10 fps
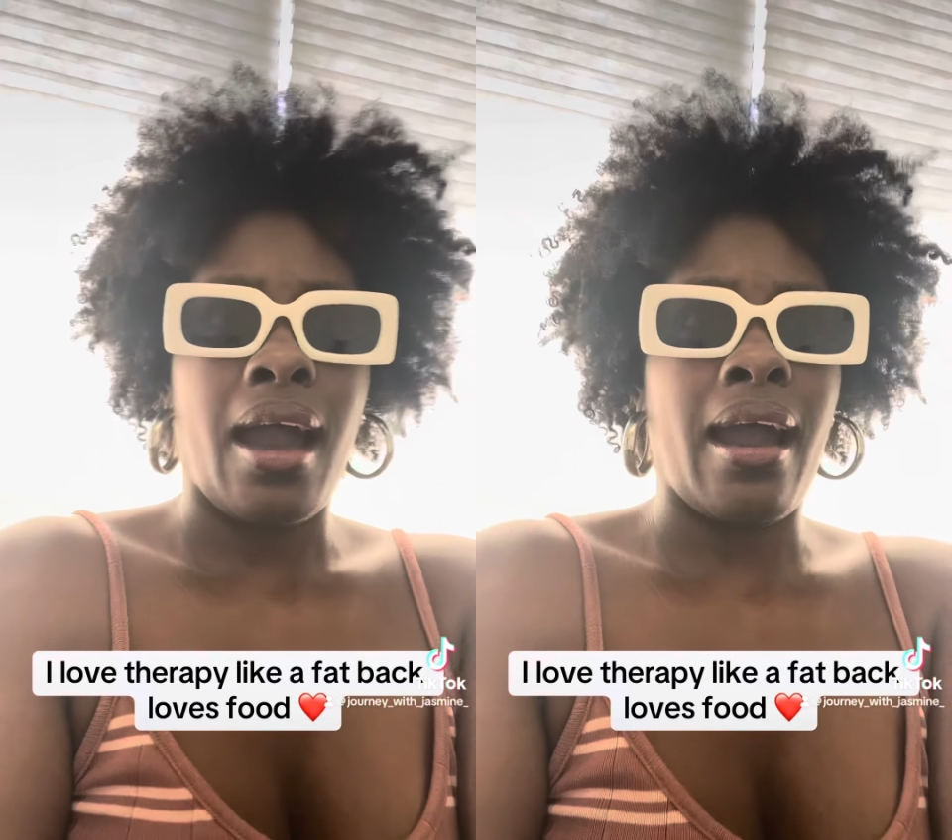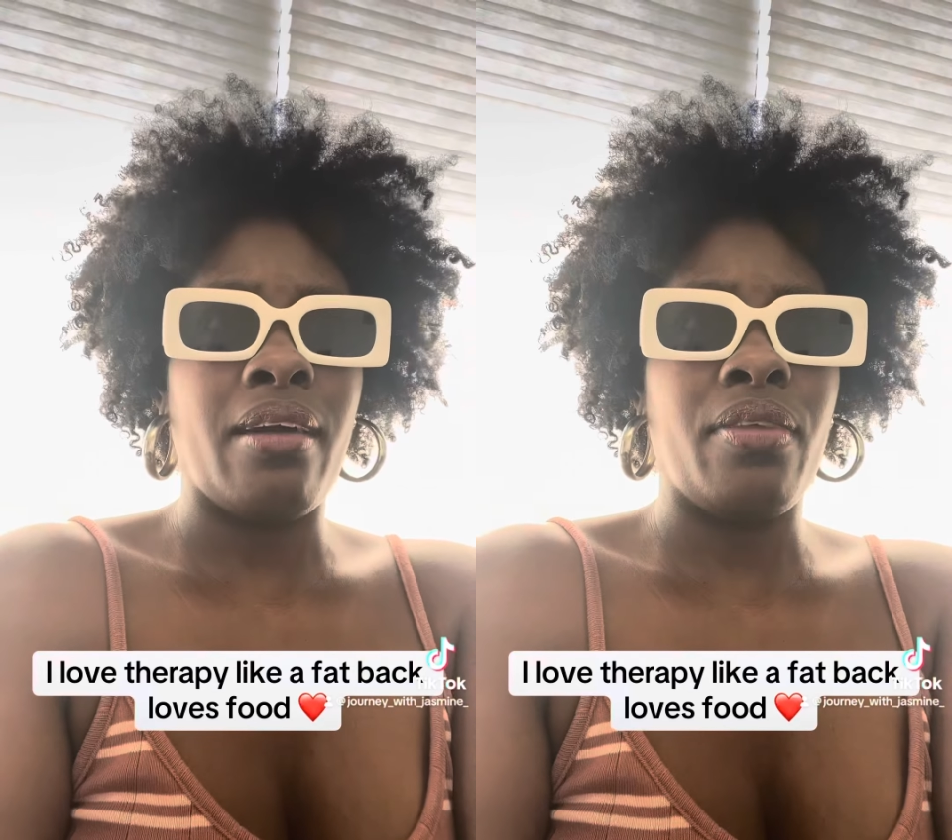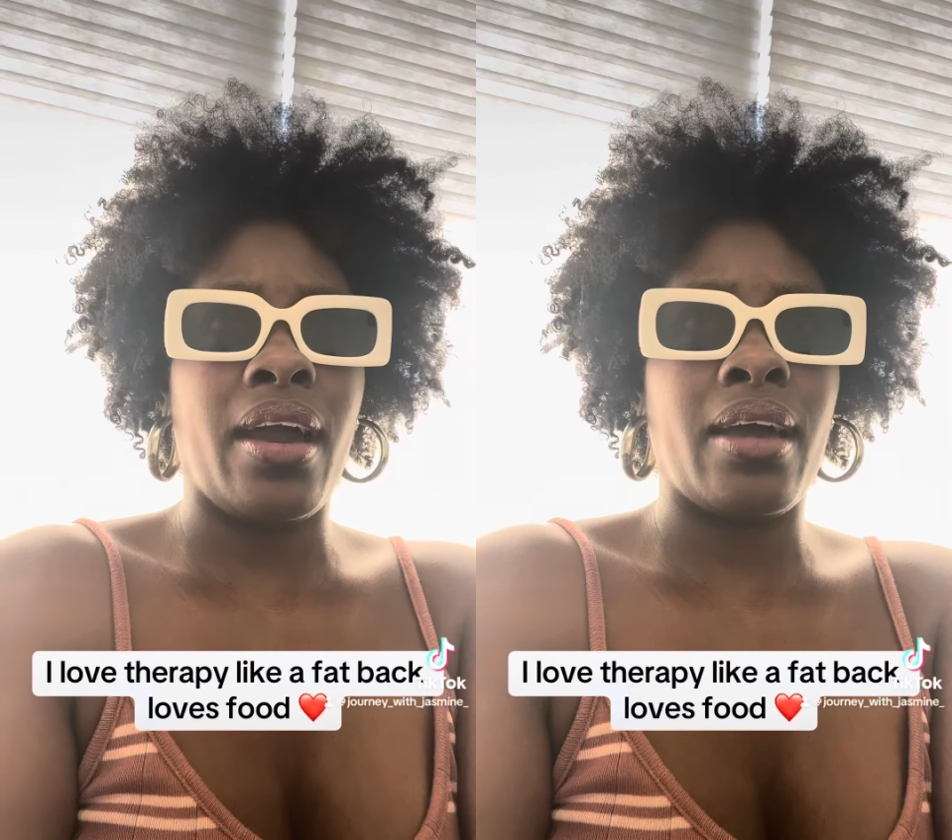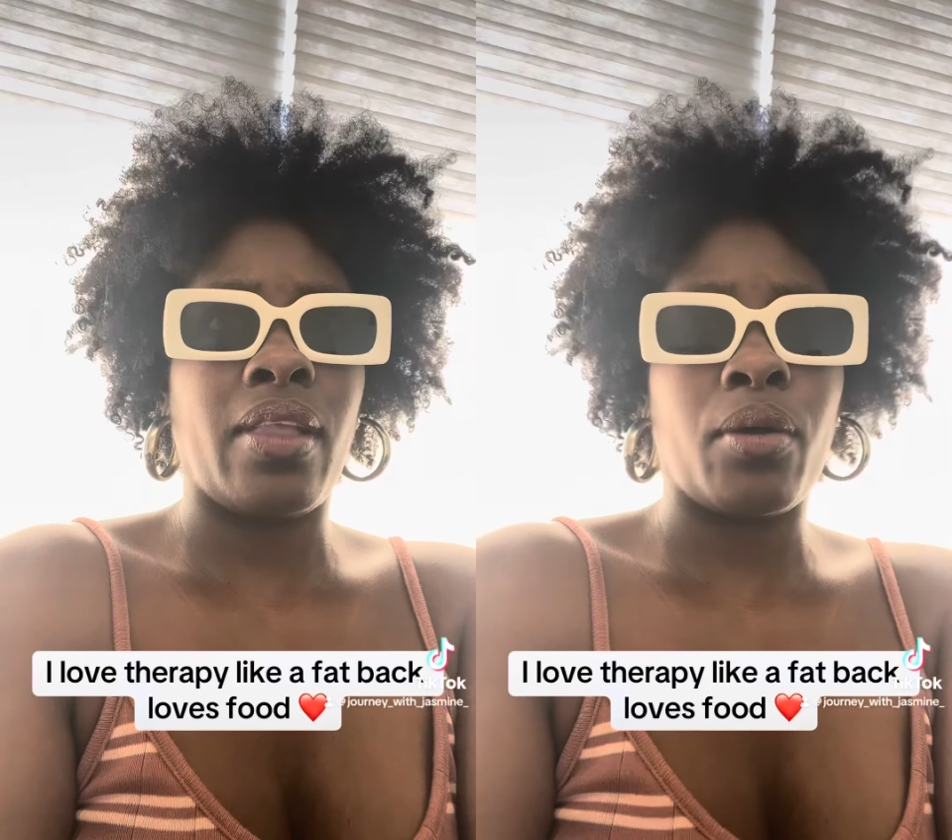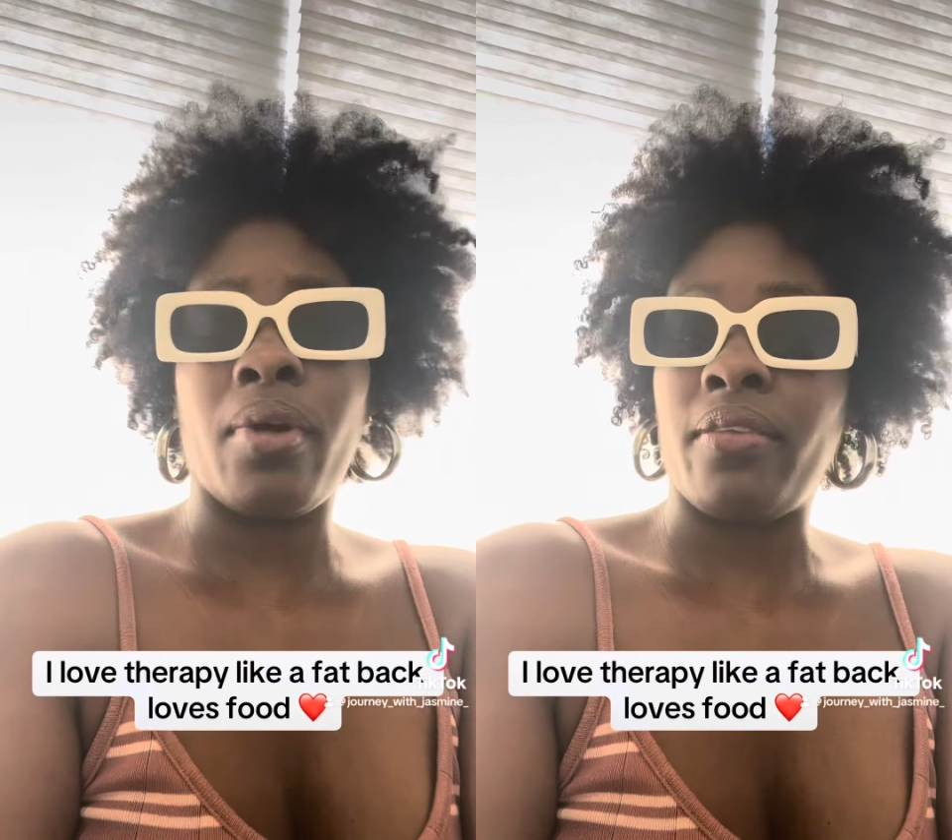I've had
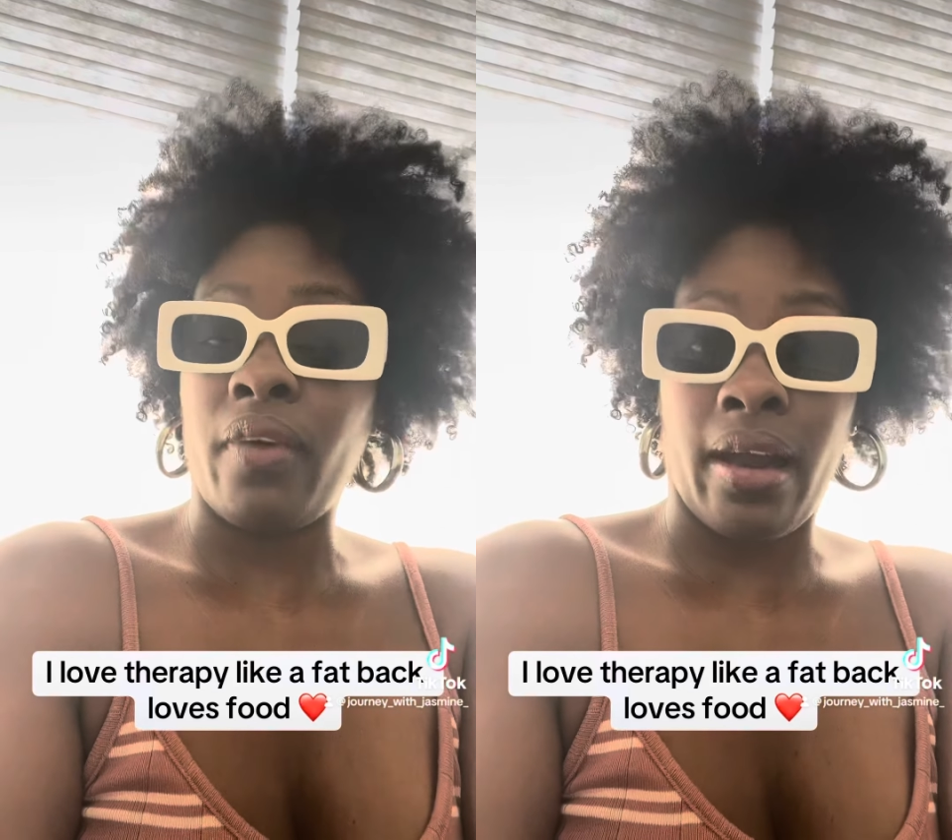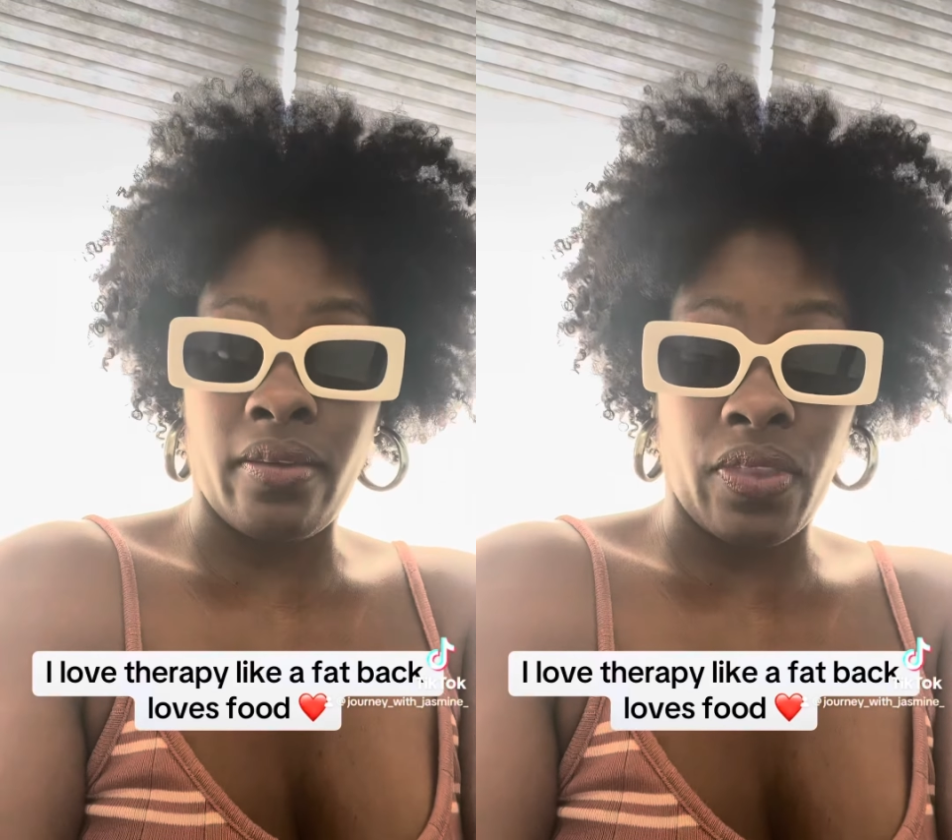like what five